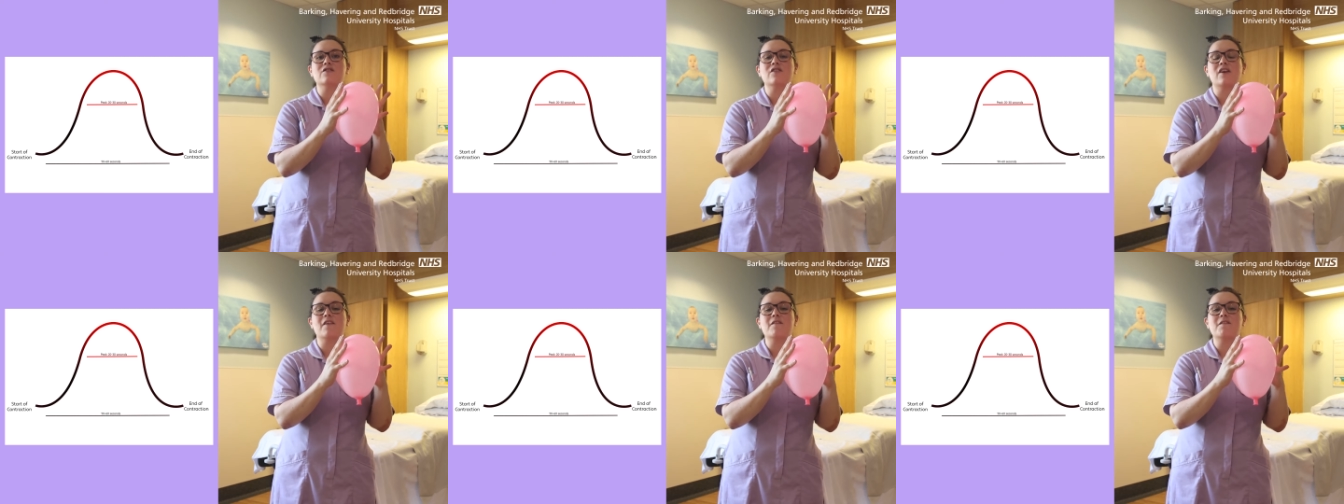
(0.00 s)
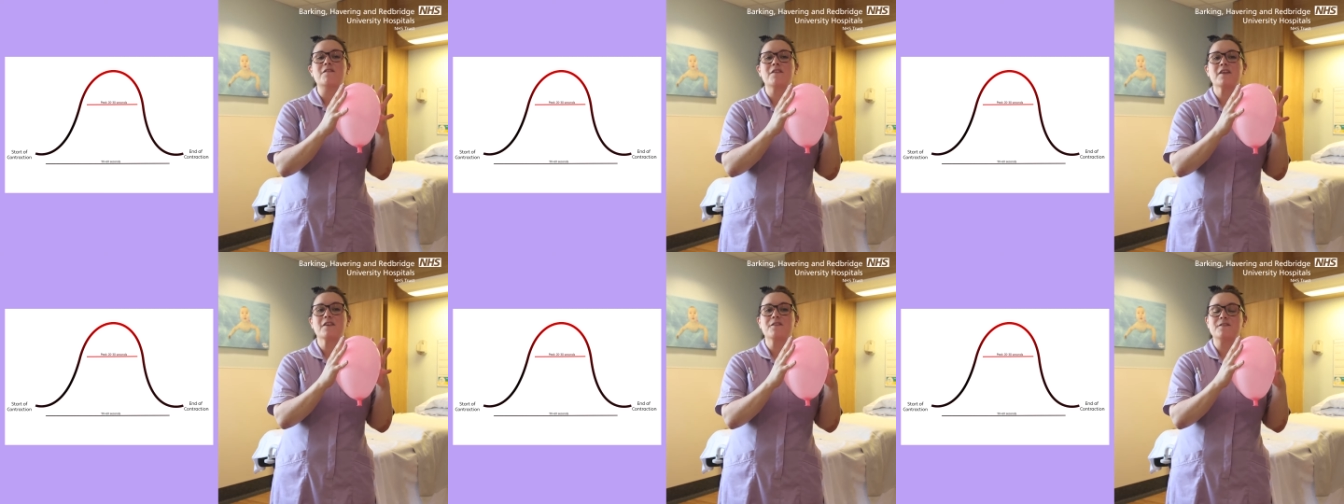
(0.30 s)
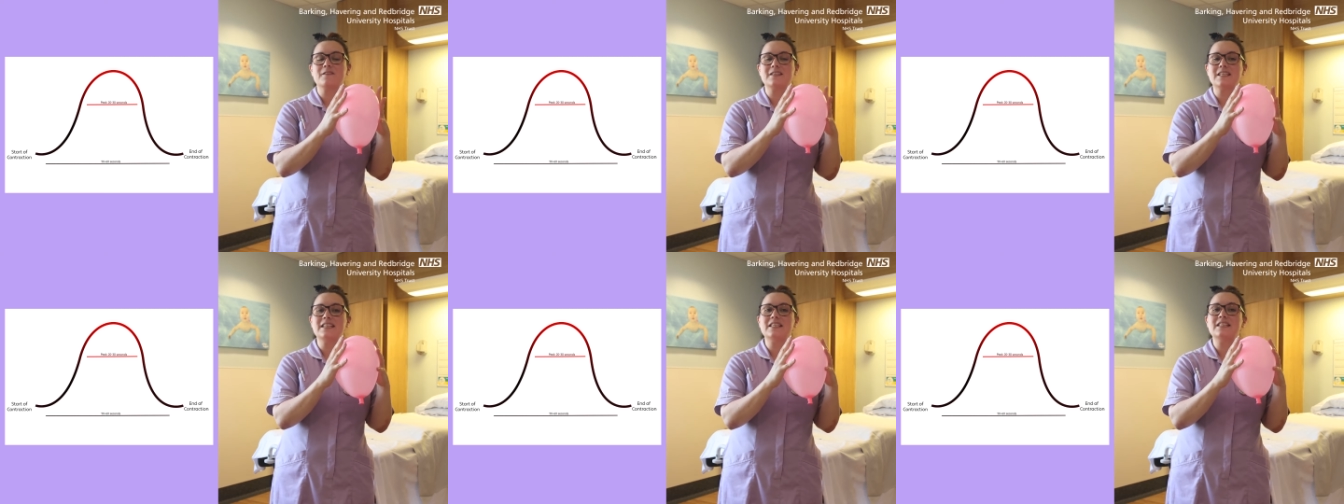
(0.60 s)
around
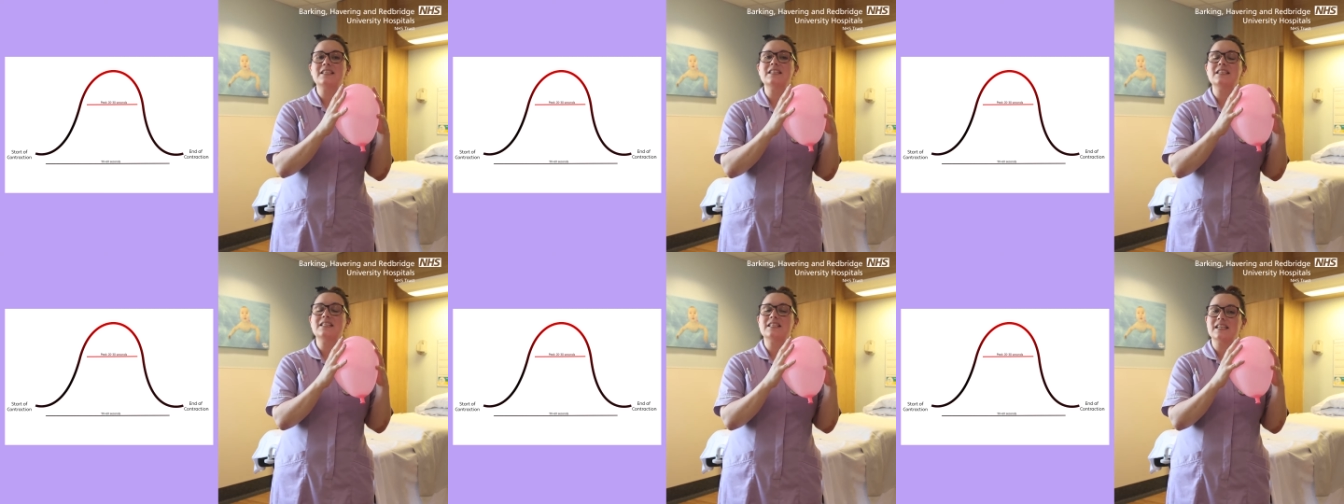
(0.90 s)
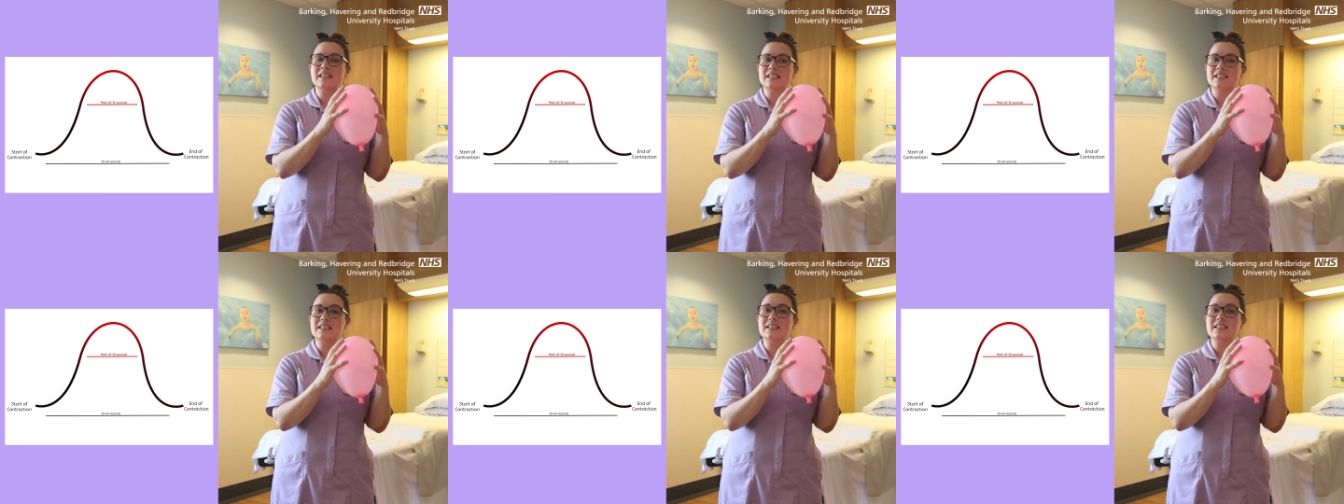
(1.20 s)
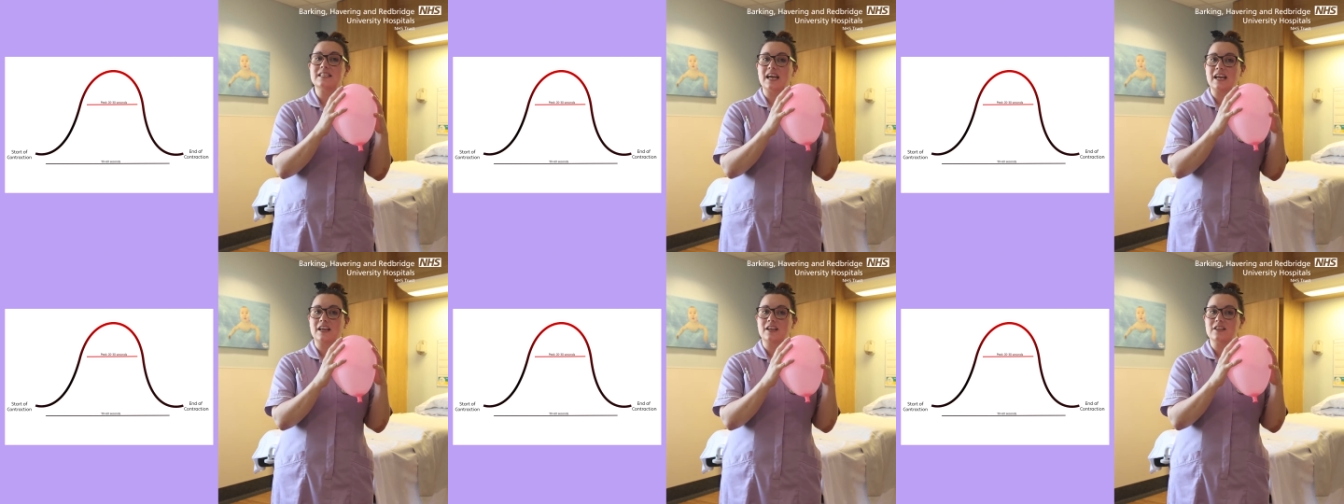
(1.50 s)
50 to 60
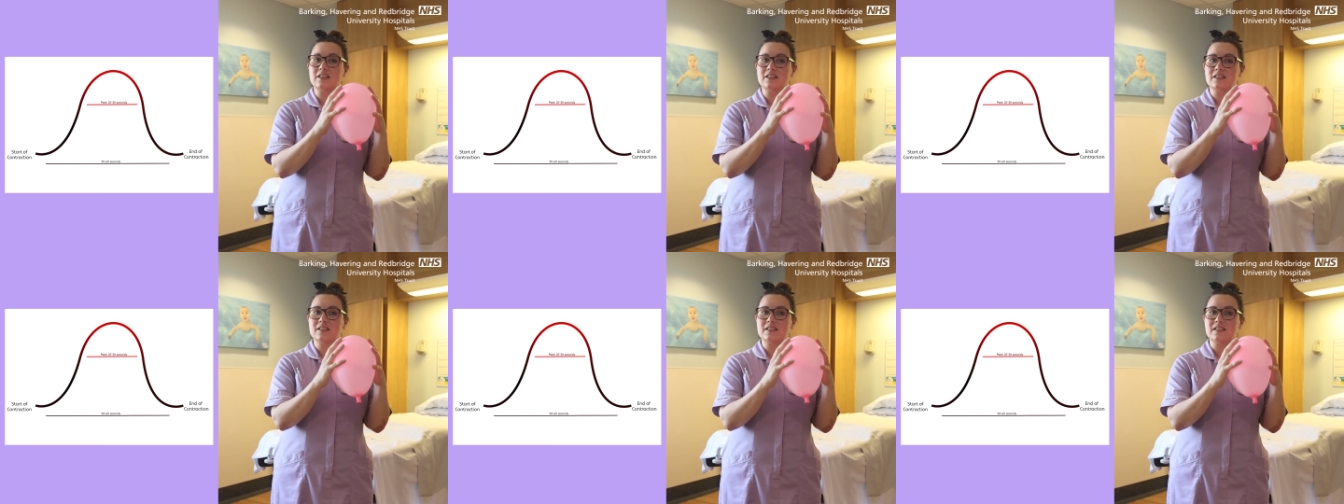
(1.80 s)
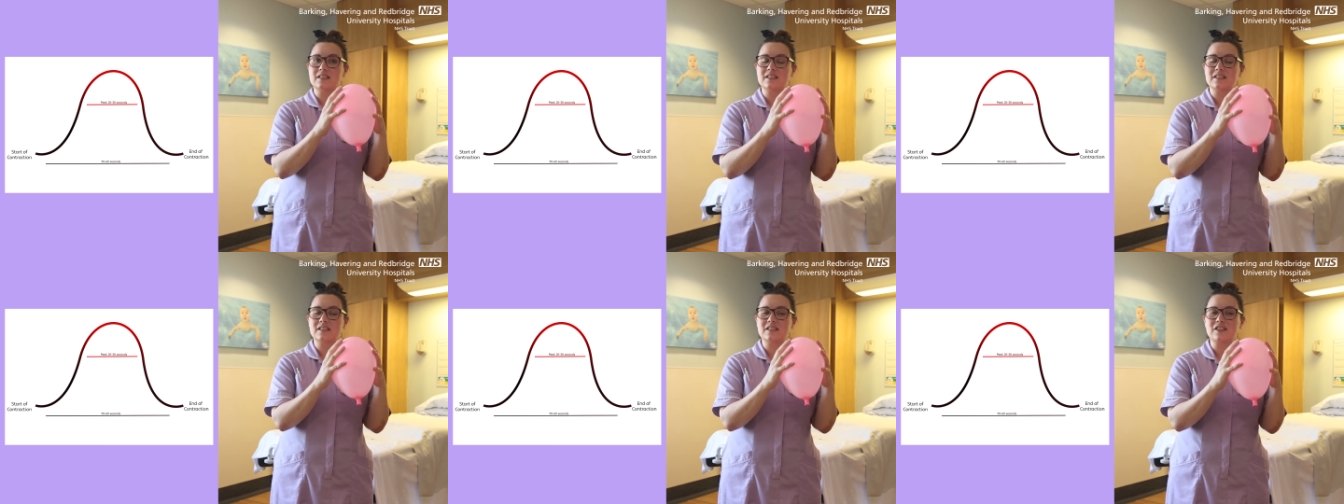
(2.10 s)
seconds.